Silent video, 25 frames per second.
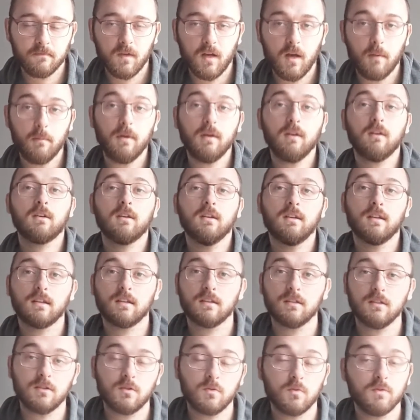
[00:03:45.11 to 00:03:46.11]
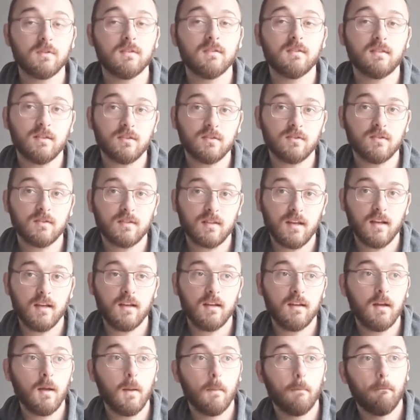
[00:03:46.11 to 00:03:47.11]
American English would still
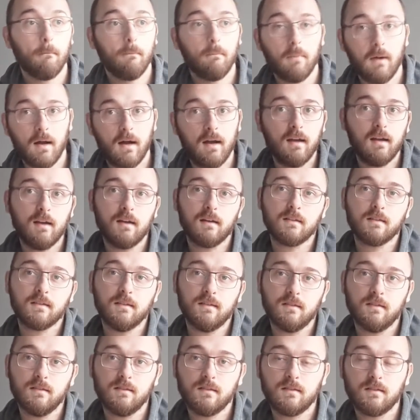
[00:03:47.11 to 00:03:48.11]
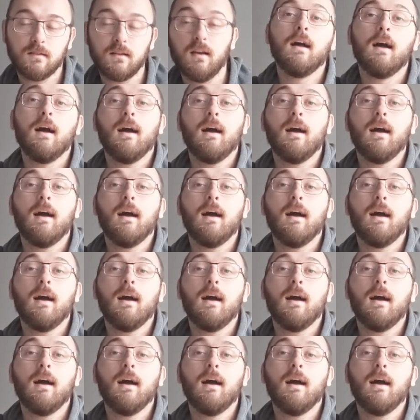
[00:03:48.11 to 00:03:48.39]
say by accident,